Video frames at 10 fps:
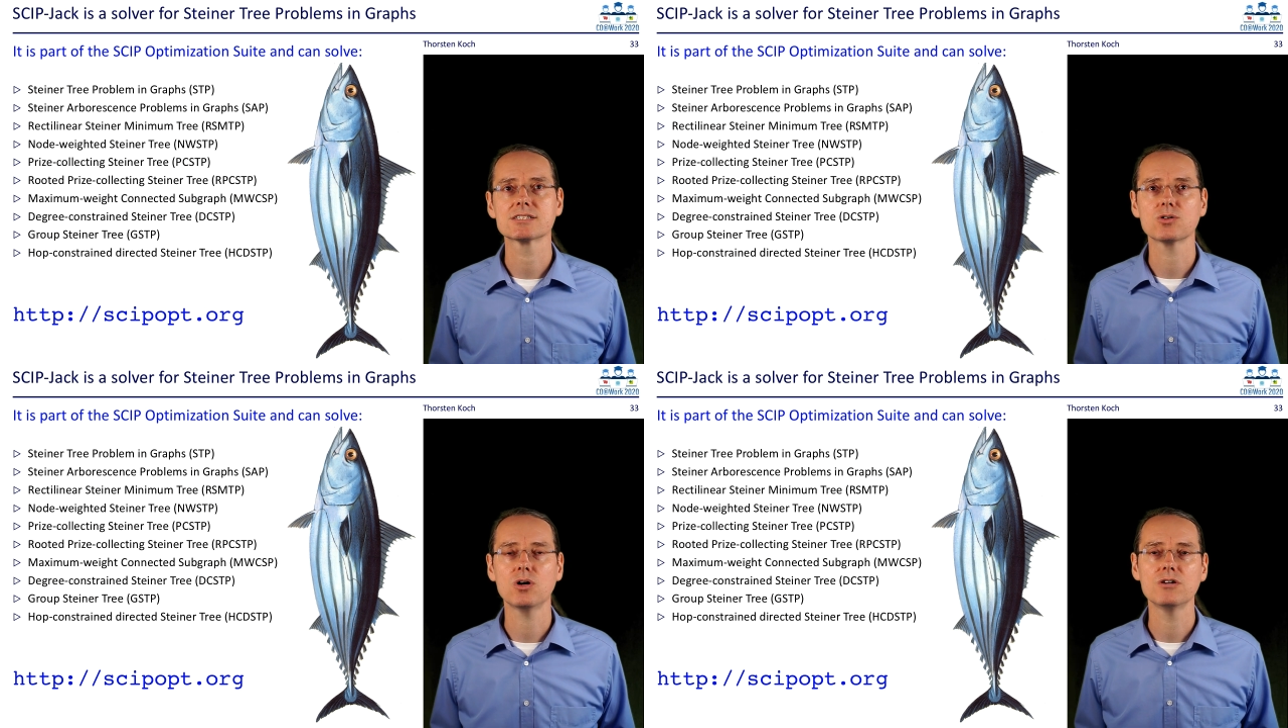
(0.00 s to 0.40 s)

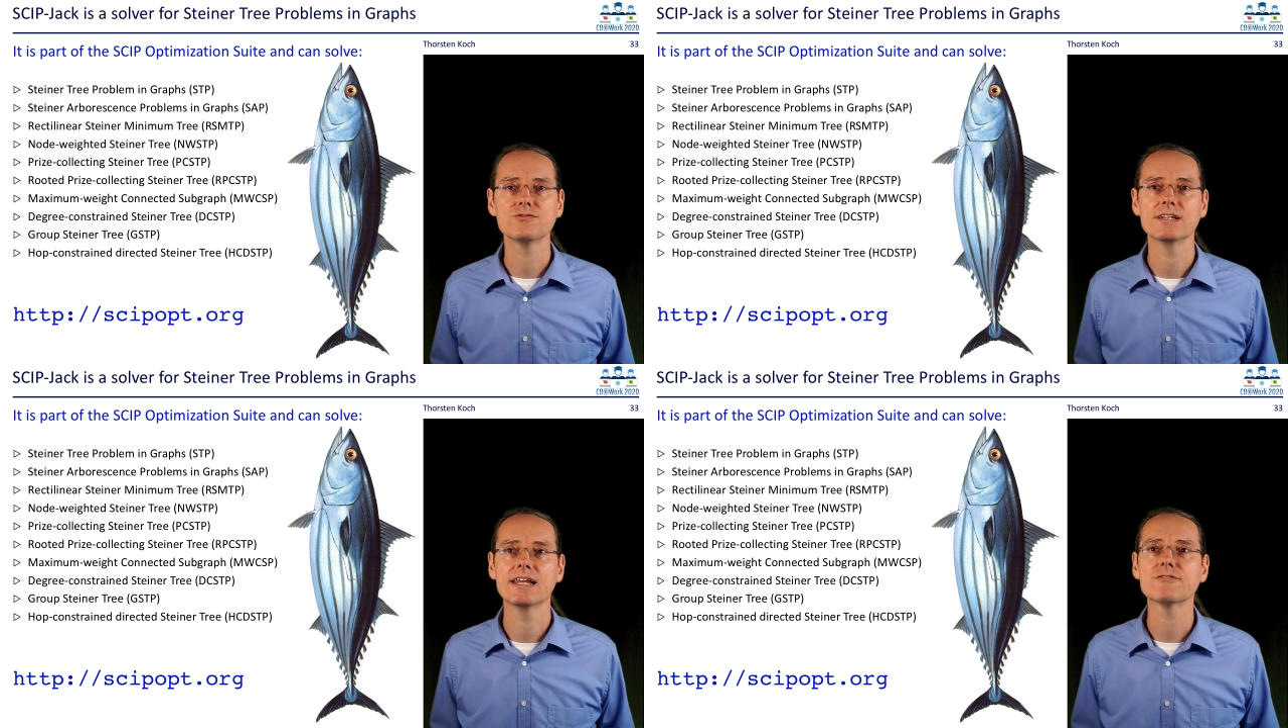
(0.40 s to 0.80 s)

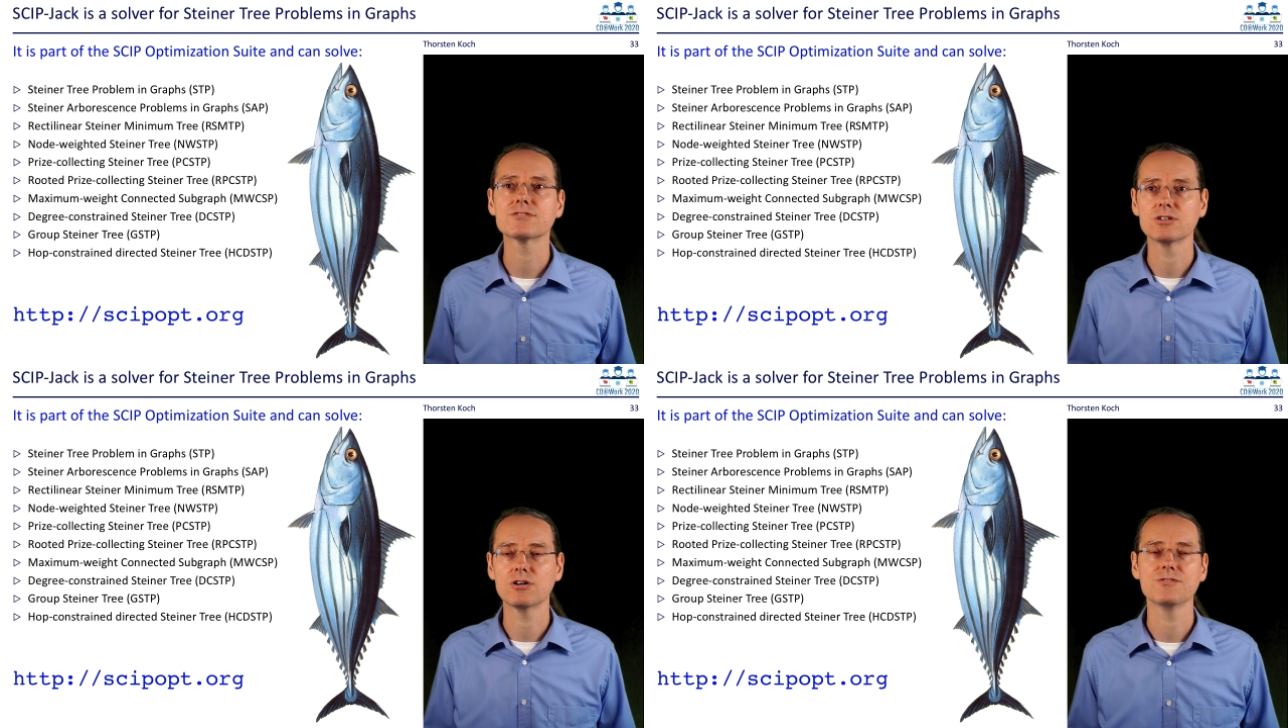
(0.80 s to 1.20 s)
solve
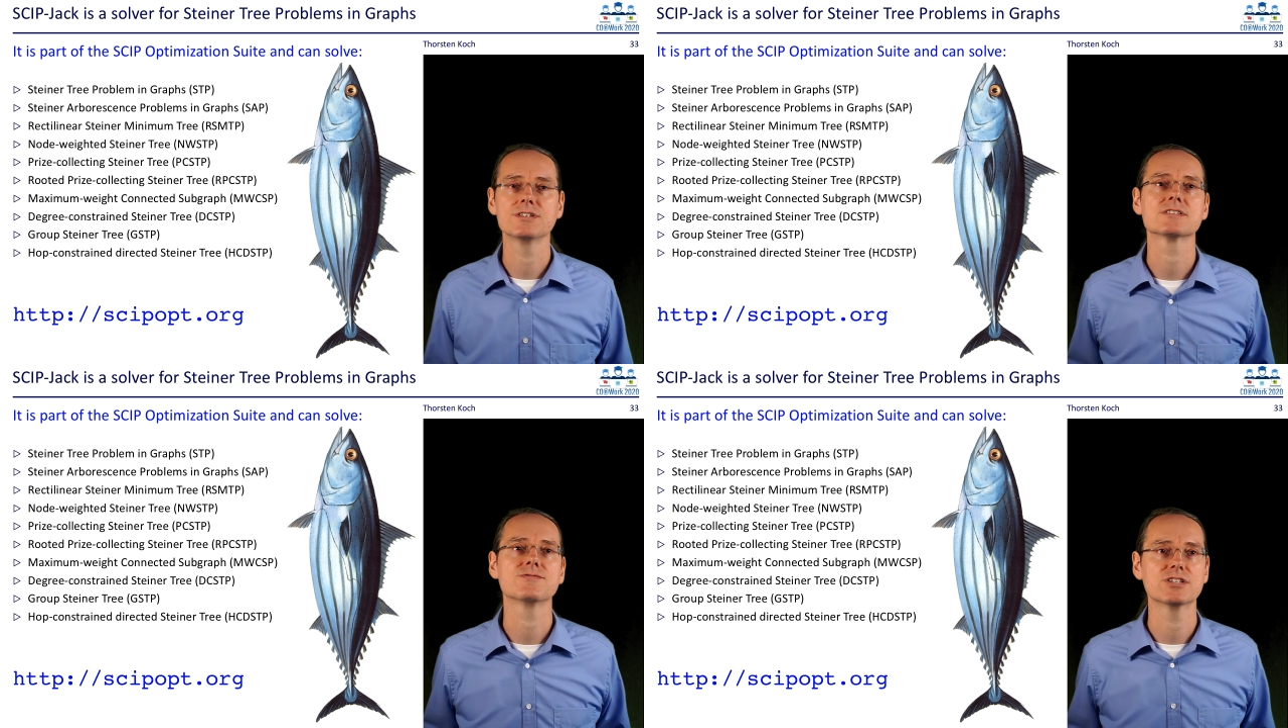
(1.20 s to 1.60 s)
11 of
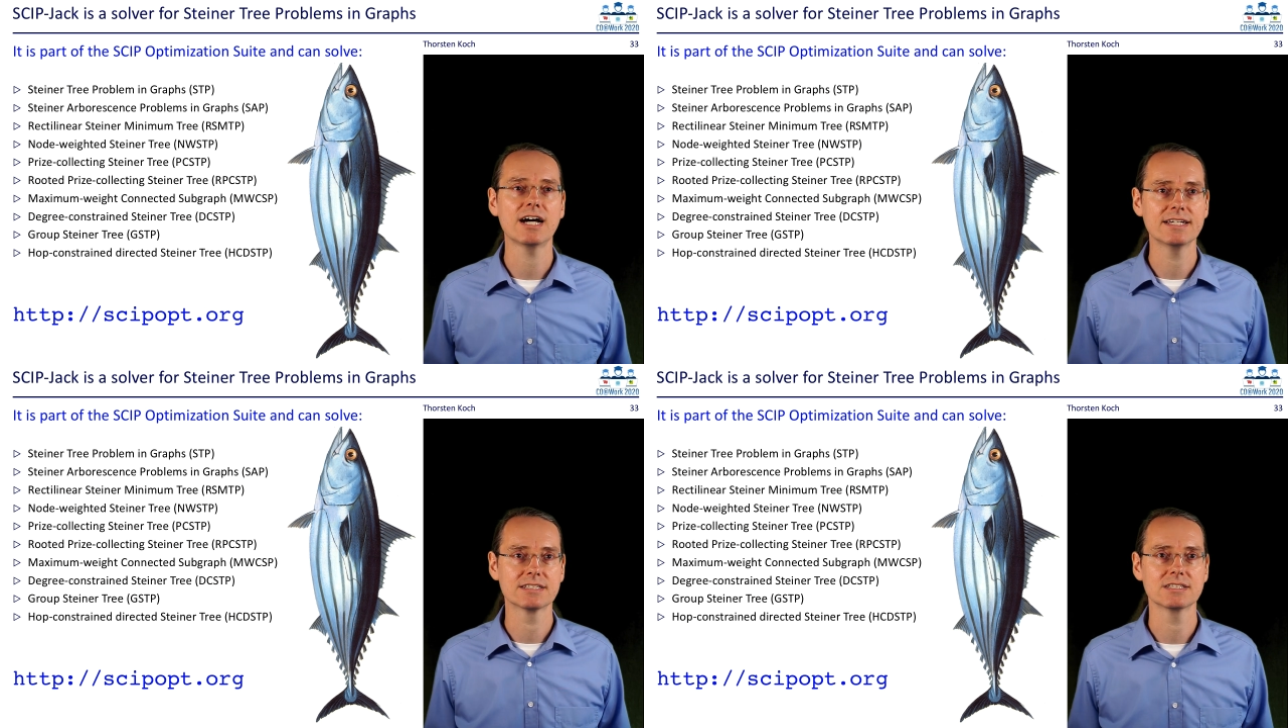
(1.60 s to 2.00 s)
these
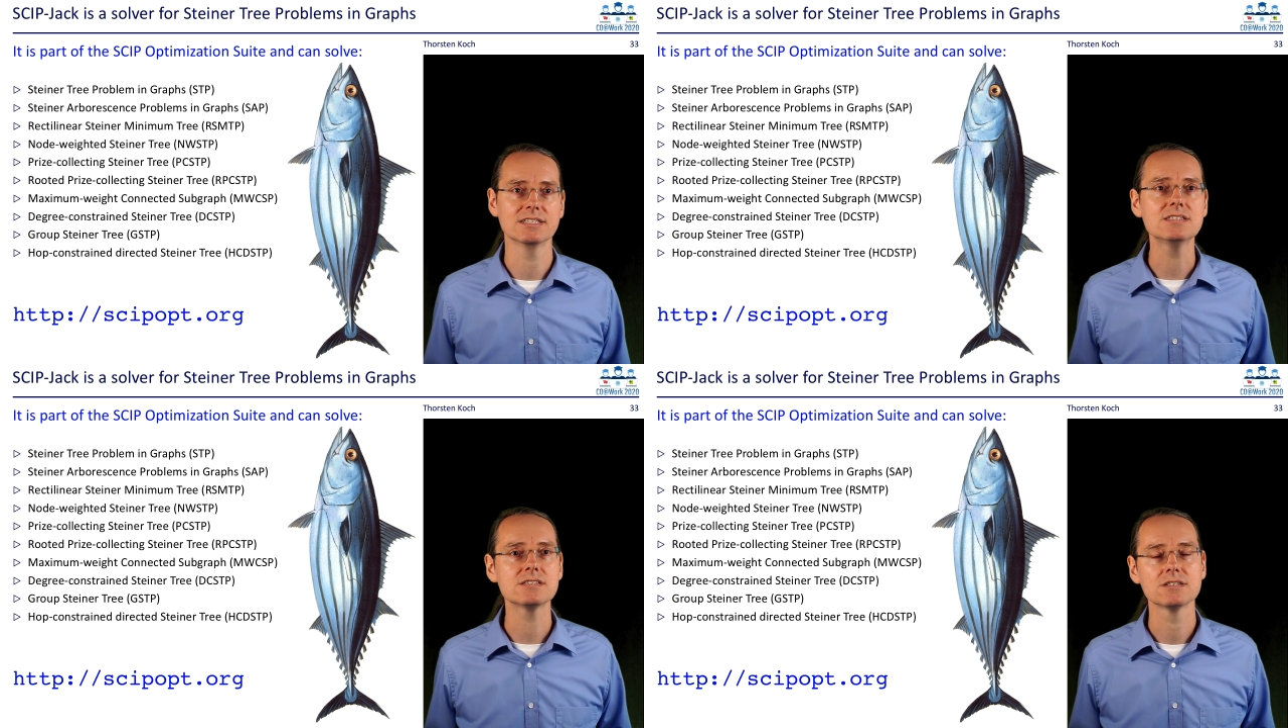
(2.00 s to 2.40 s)

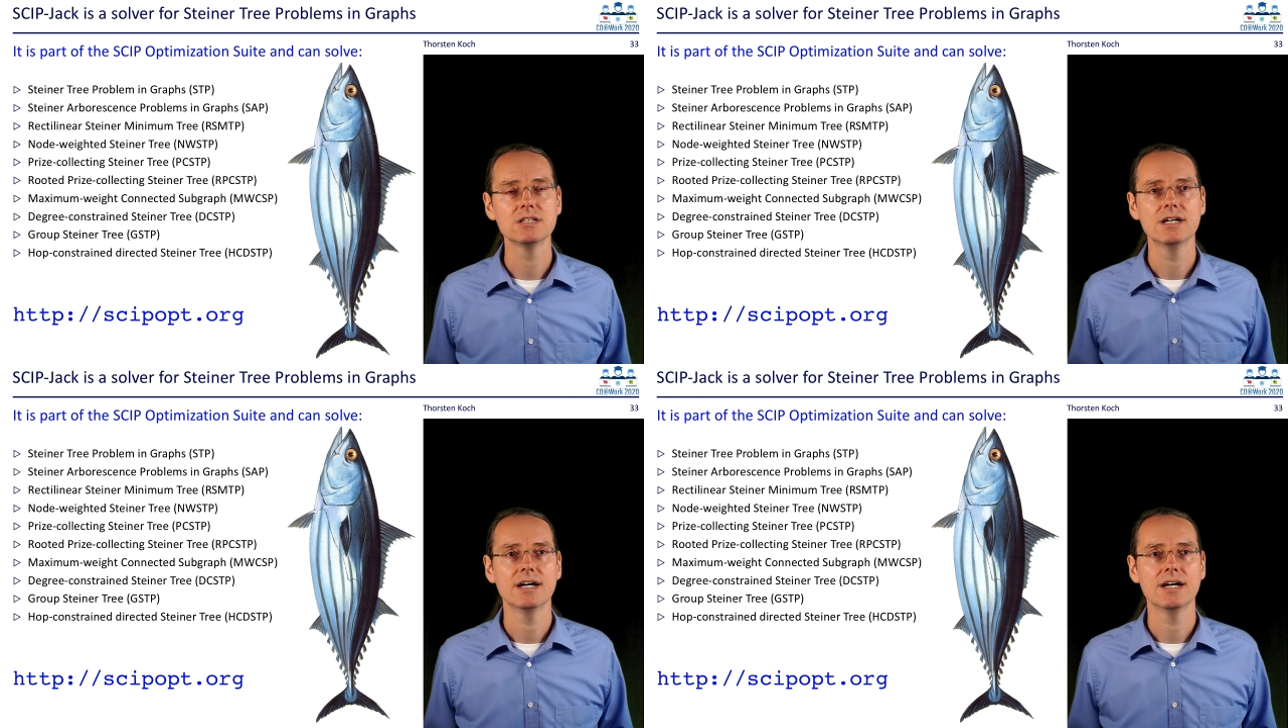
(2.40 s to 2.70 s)
varieties,